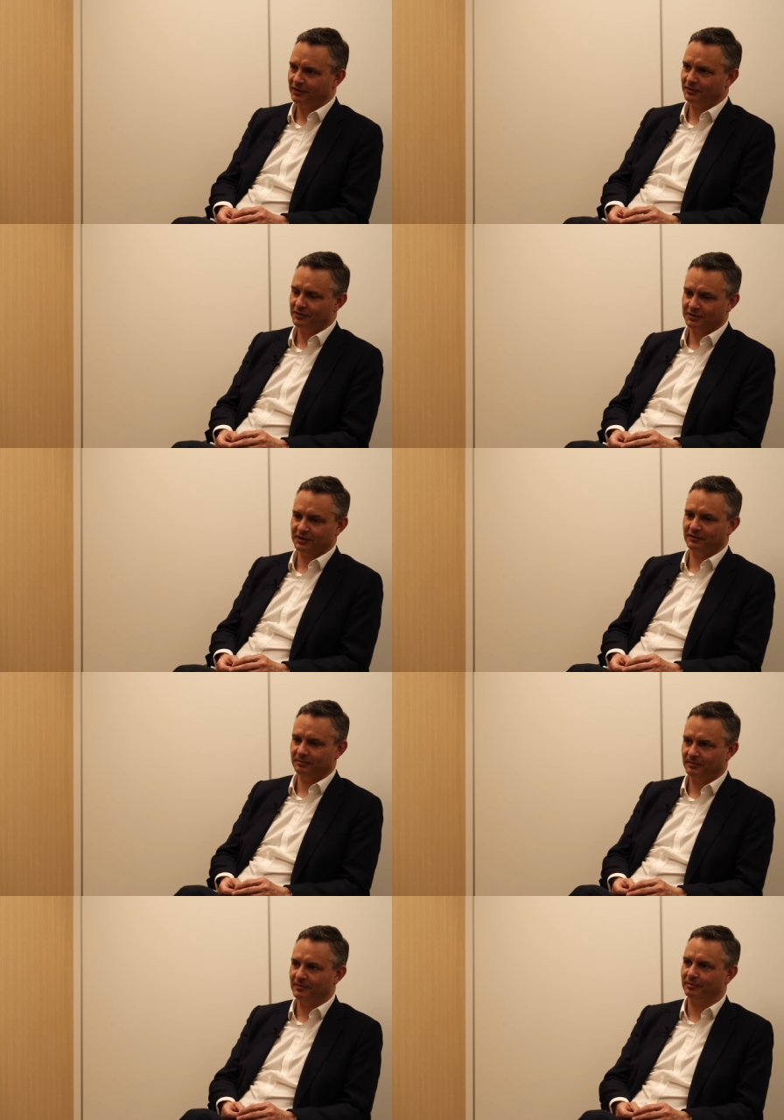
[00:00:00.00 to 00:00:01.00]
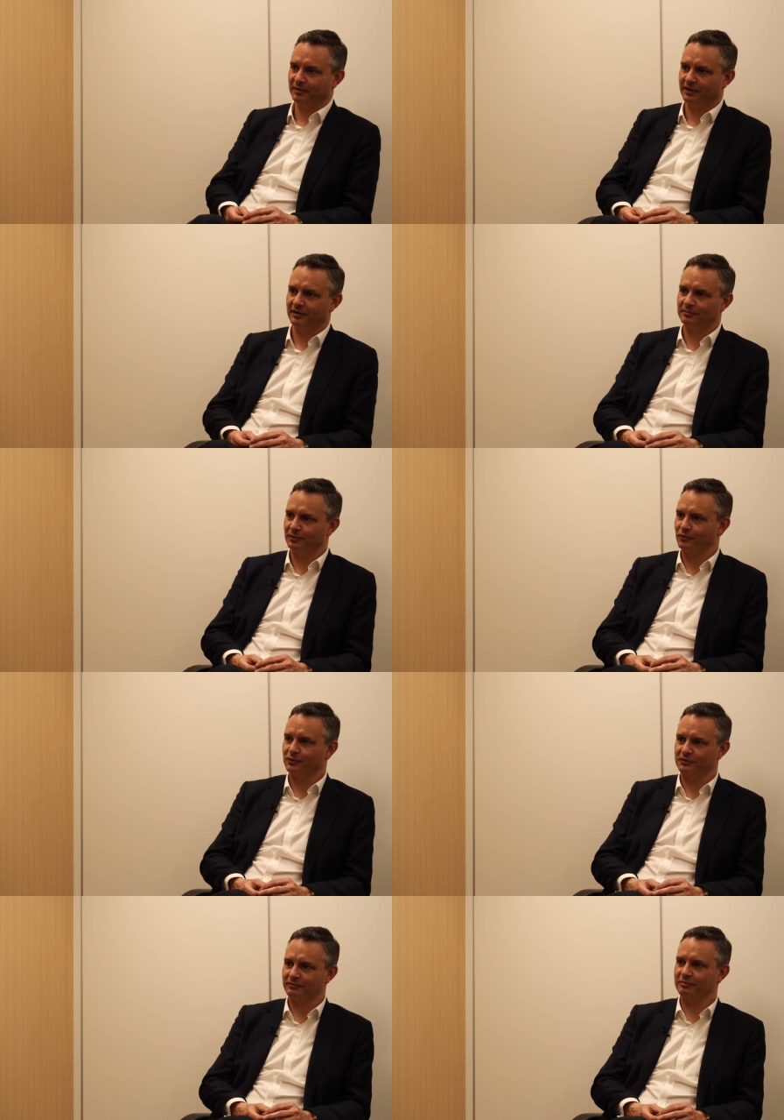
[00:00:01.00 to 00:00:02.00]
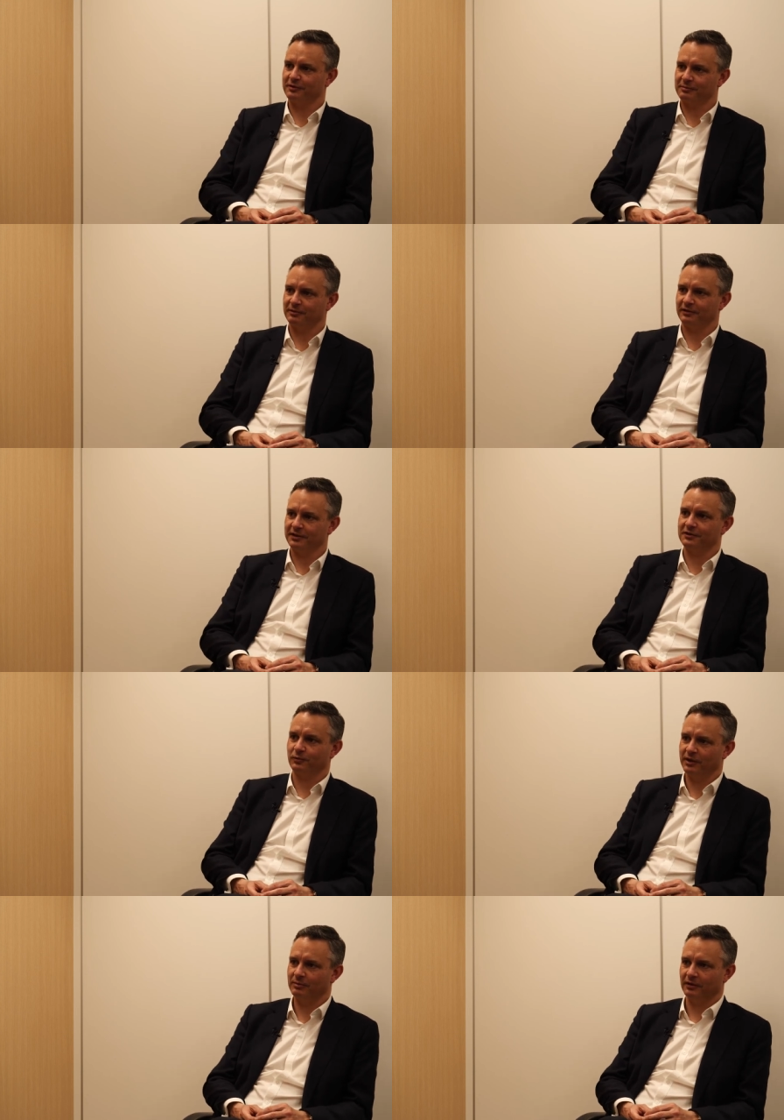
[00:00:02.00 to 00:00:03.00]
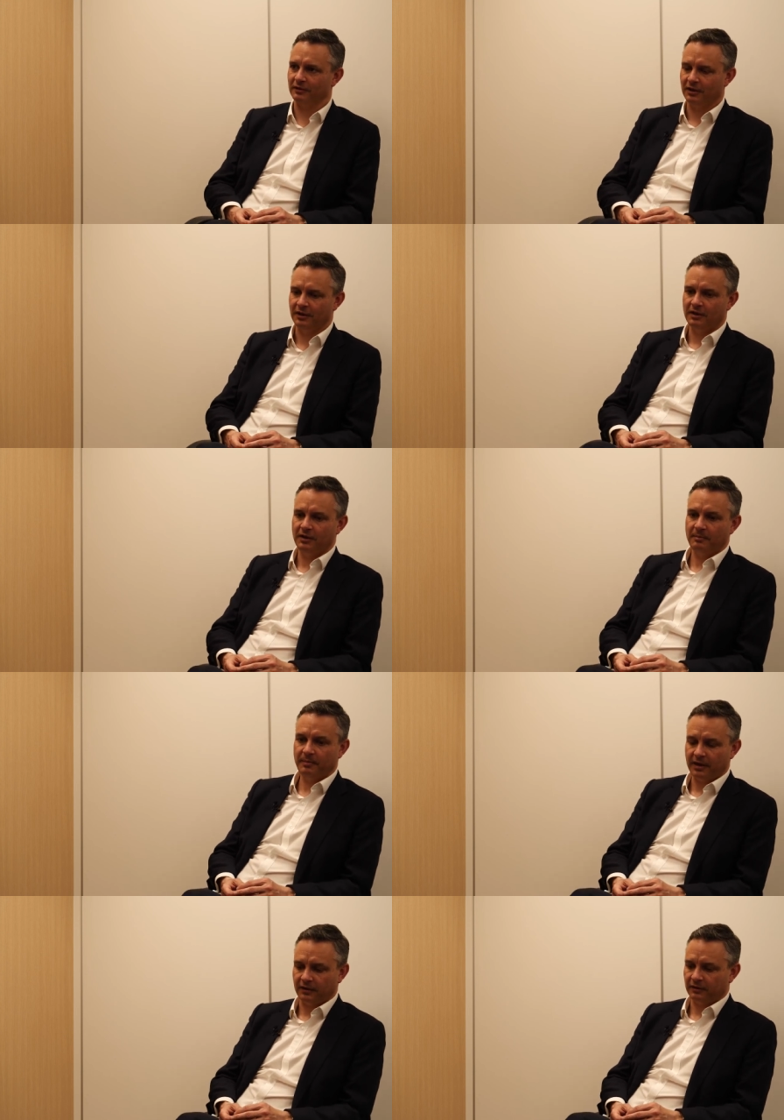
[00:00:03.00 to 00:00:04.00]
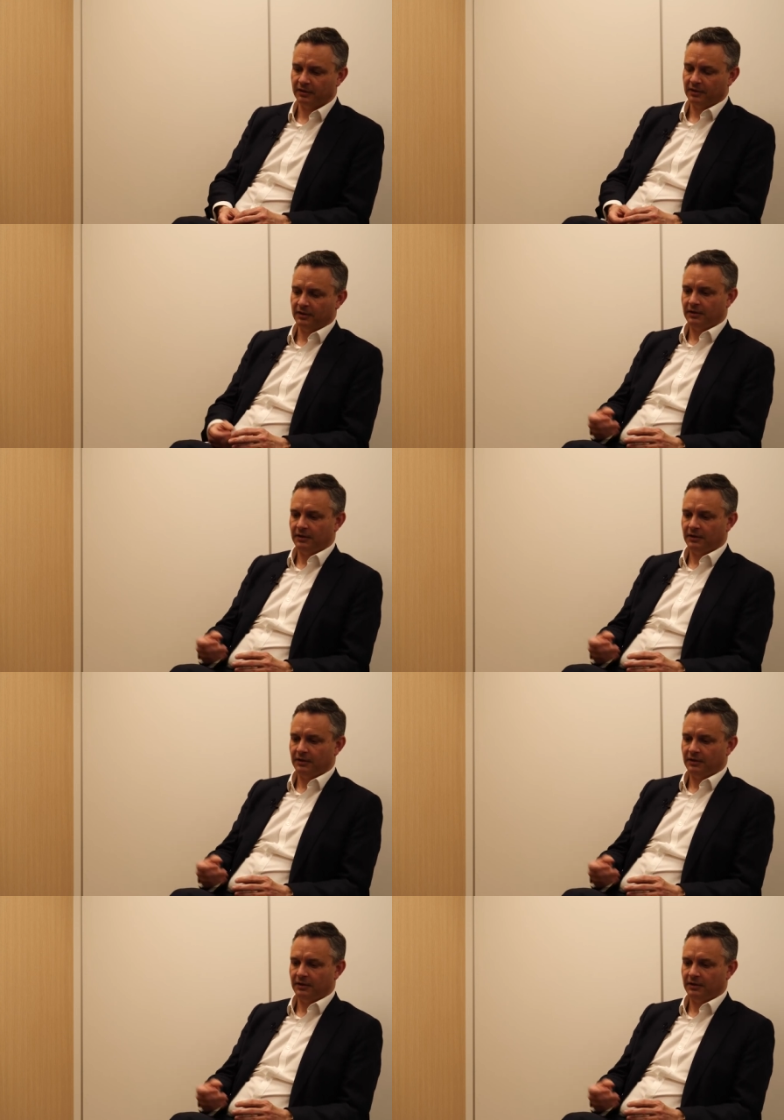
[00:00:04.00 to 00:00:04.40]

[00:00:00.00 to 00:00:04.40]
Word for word: And you just need to apply the precautionary principle at least a wee bit, but.